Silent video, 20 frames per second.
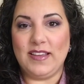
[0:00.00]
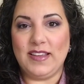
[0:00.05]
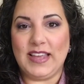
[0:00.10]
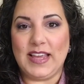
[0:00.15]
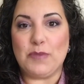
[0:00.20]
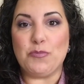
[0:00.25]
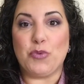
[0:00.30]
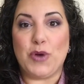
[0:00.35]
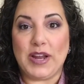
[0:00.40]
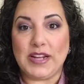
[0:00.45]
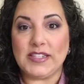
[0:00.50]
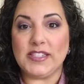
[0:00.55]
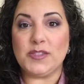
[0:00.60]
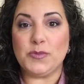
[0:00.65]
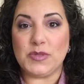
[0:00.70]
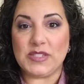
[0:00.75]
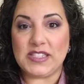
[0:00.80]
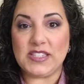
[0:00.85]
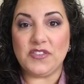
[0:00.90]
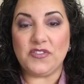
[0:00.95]
get brand
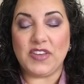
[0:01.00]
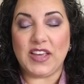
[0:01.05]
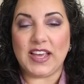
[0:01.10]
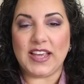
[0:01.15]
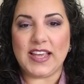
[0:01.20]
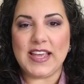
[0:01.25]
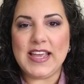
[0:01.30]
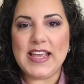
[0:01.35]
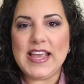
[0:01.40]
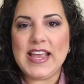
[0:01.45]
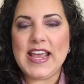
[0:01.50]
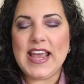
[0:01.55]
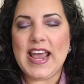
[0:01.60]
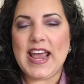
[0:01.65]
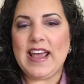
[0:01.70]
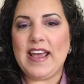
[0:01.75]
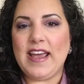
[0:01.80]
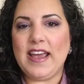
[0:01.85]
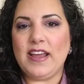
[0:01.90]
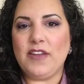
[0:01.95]
specific.
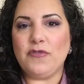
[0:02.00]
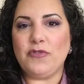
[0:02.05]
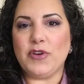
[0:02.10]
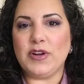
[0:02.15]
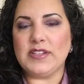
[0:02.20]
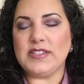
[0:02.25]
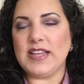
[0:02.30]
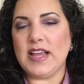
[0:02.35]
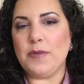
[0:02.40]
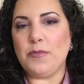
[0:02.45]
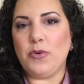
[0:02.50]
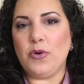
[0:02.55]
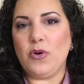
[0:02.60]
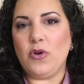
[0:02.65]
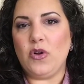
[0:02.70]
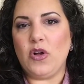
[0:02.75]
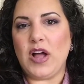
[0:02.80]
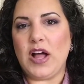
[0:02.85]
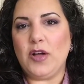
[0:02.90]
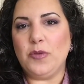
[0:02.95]
And for
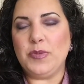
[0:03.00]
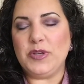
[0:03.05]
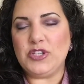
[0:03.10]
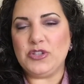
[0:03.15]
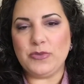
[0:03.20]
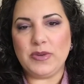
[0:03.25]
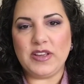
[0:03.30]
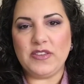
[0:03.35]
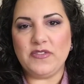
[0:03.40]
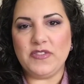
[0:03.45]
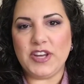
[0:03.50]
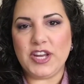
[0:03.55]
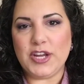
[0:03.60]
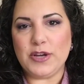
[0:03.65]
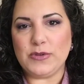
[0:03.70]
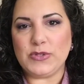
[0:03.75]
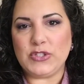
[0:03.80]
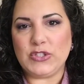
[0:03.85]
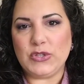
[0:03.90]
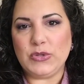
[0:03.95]
example, I'll be doing a
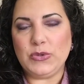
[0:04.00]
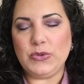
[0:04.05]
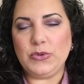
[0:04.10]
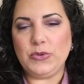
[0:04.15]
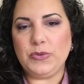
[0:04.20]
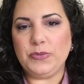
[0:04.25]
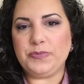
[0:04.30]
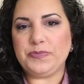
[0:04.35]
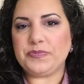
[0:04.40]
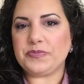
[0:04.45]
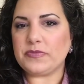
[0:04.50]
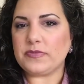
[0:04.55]
video soon